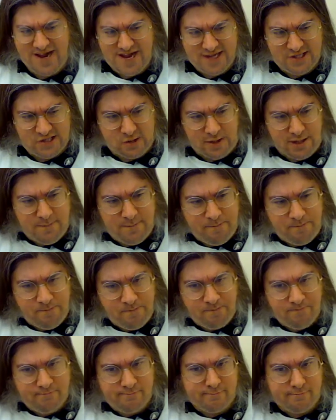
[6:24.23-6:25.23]
answer
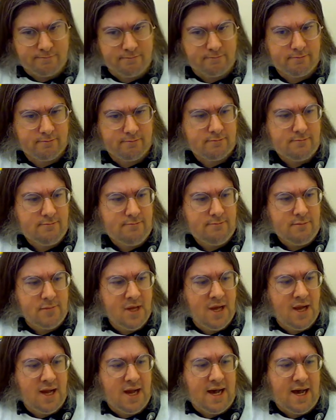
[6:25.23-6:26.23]

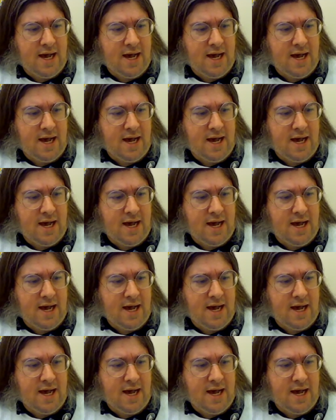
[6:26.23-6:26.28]
it.